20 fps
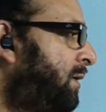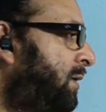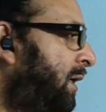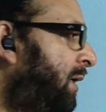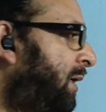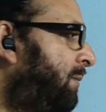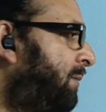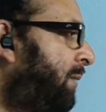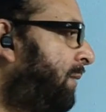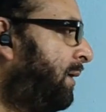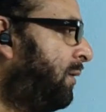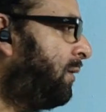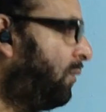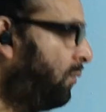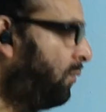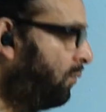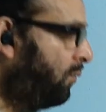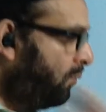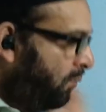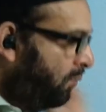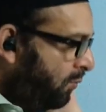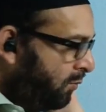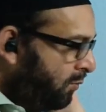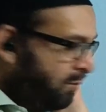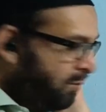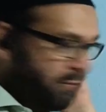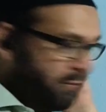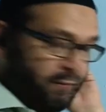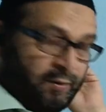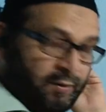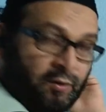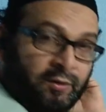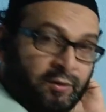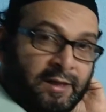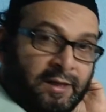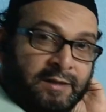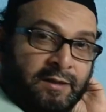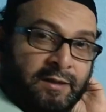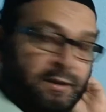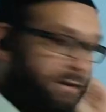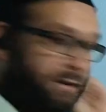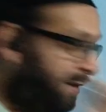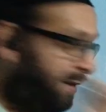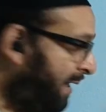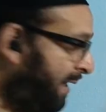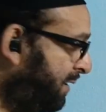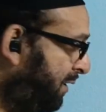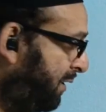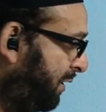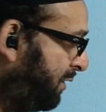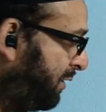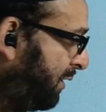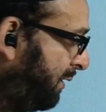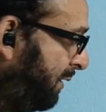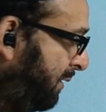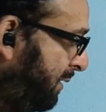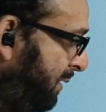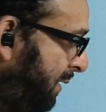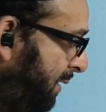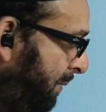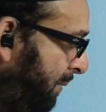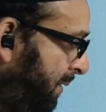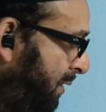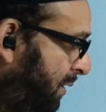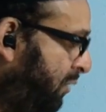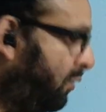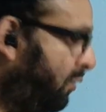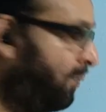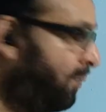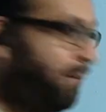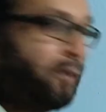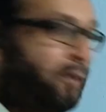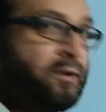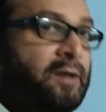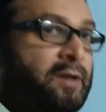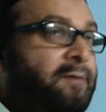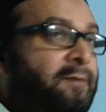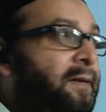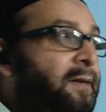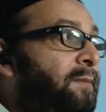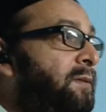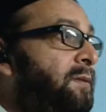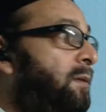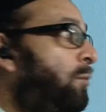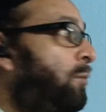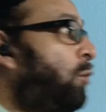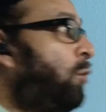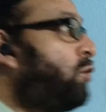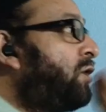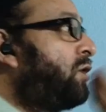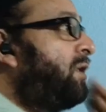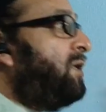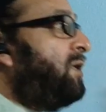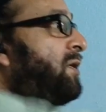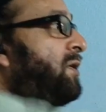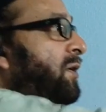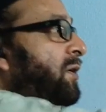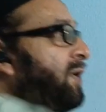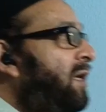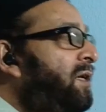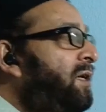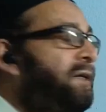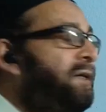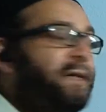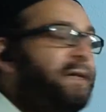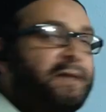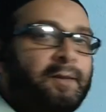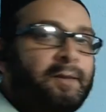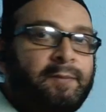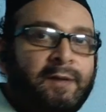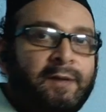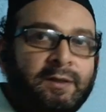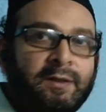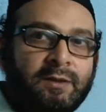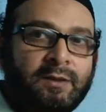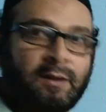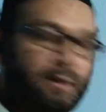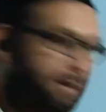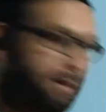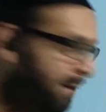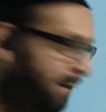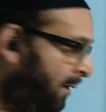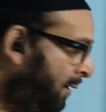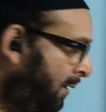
Second part now. We got the acceleration. The acceleration is coming just now positive, that means the motion is really taking place.